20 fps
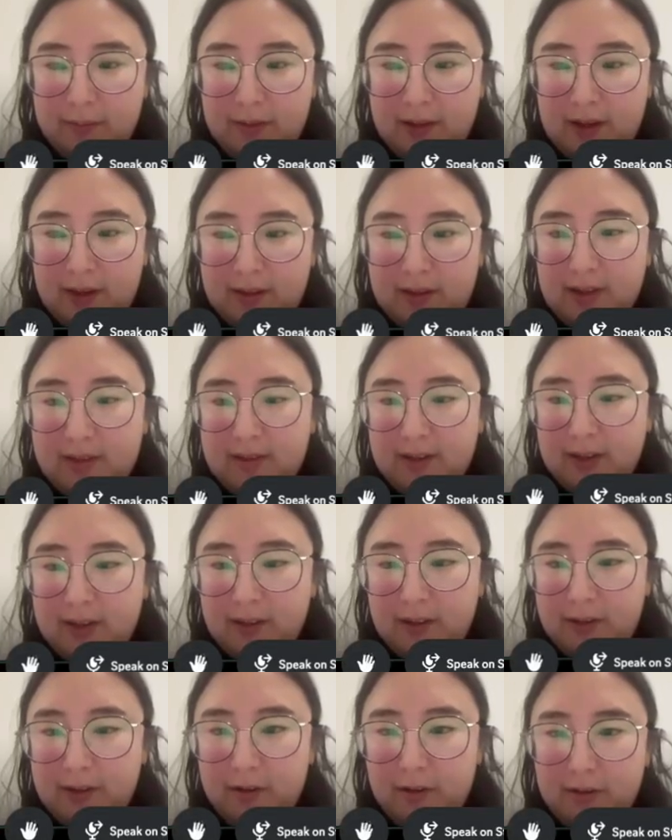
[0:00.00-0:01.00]
something
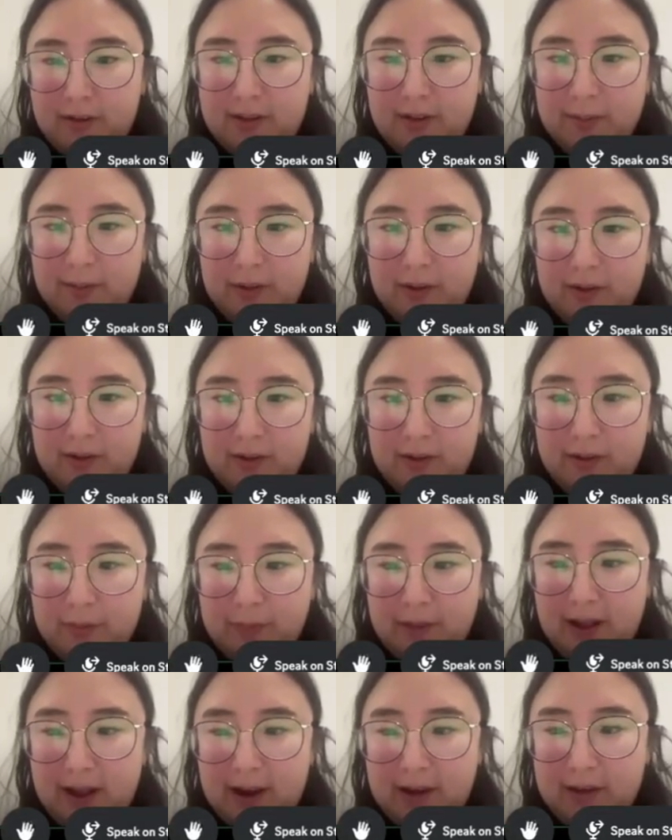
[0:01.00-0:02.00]
that's like a little similar
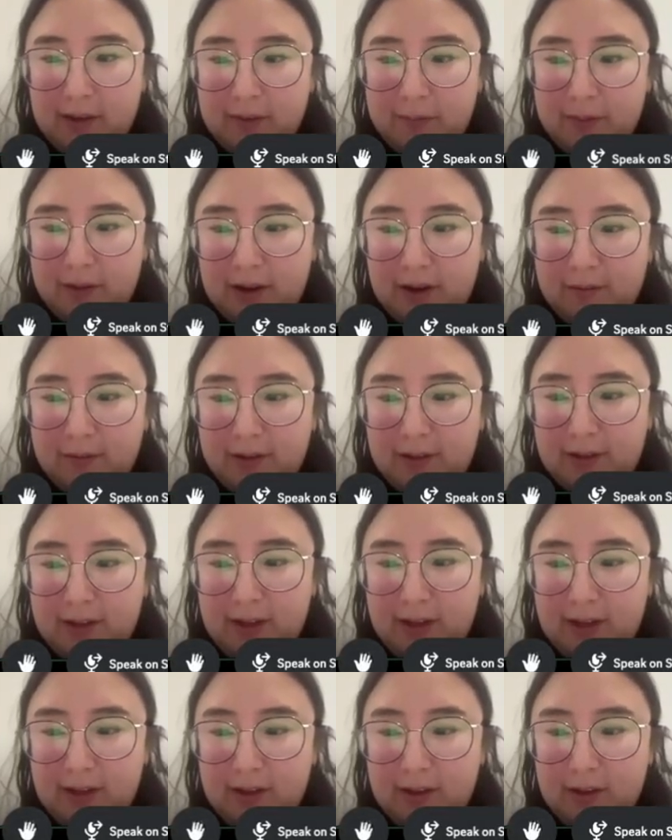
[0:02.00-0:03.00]
to the black, but not
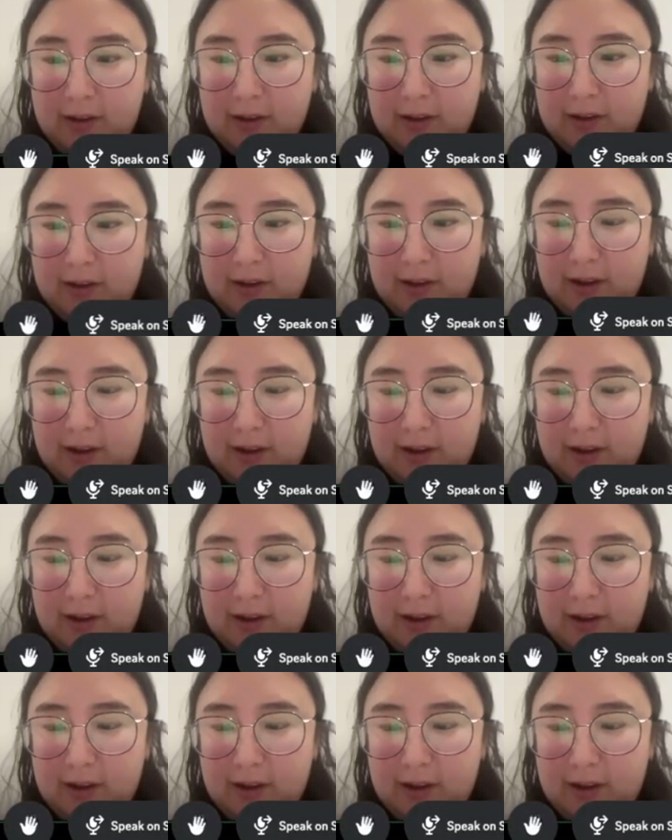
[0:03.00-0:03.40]
really.